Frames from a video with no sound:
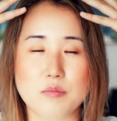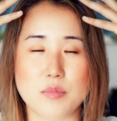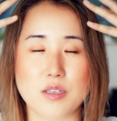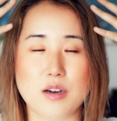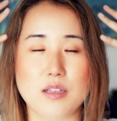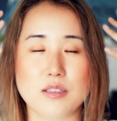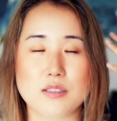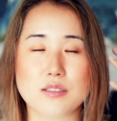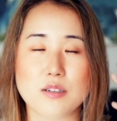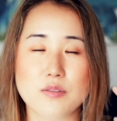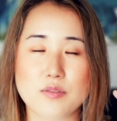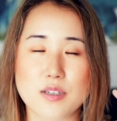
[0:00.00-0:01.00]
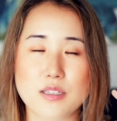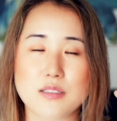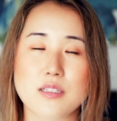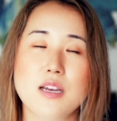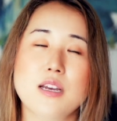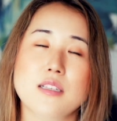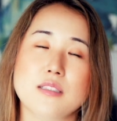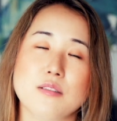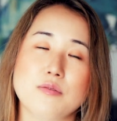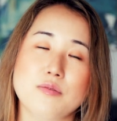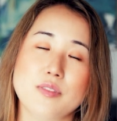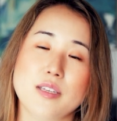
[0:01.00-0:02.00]
beyond the surface, to
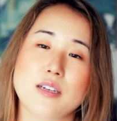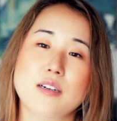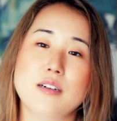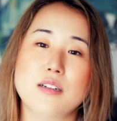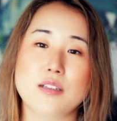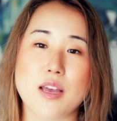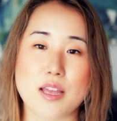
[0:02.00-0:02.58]
feel